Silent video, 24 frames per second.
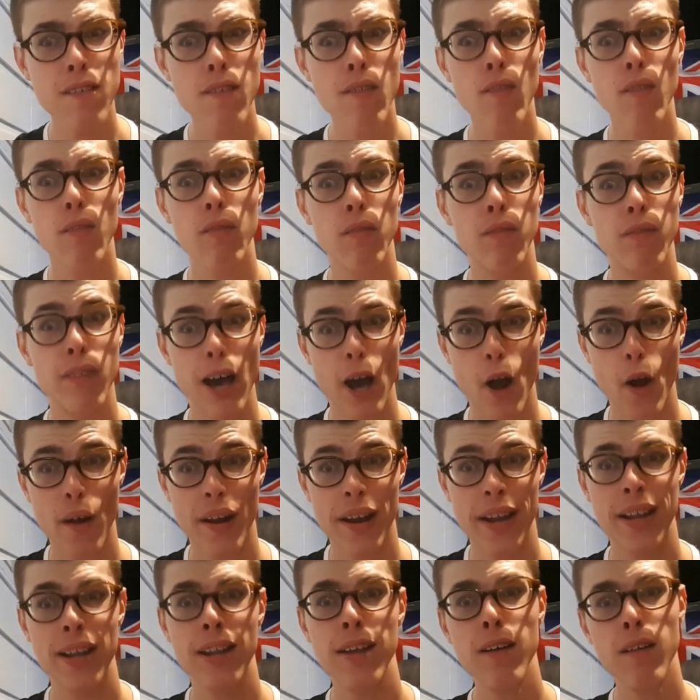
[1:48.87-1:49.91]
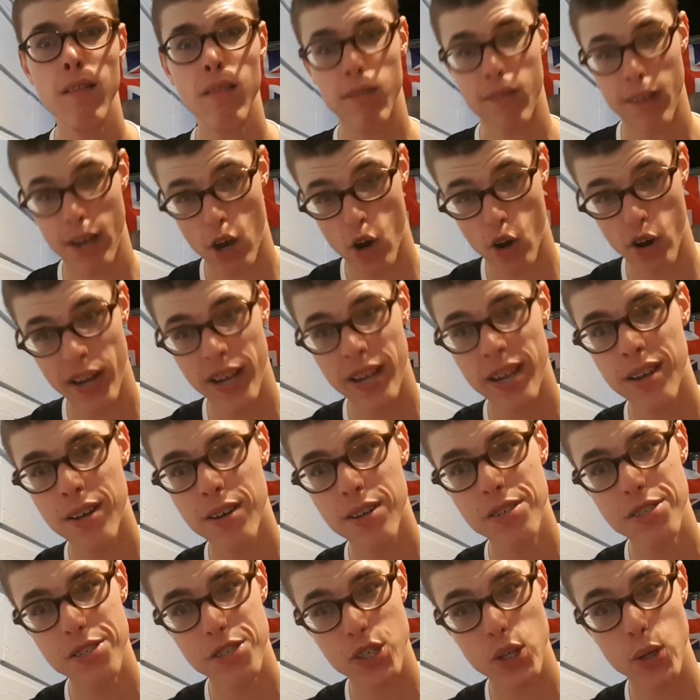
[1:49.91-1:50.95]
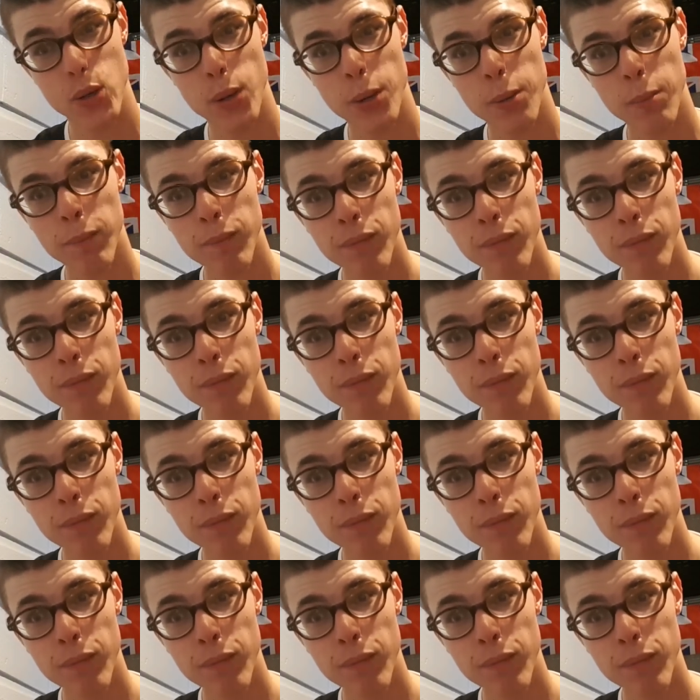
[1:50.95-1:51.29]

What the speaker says: very, very soon.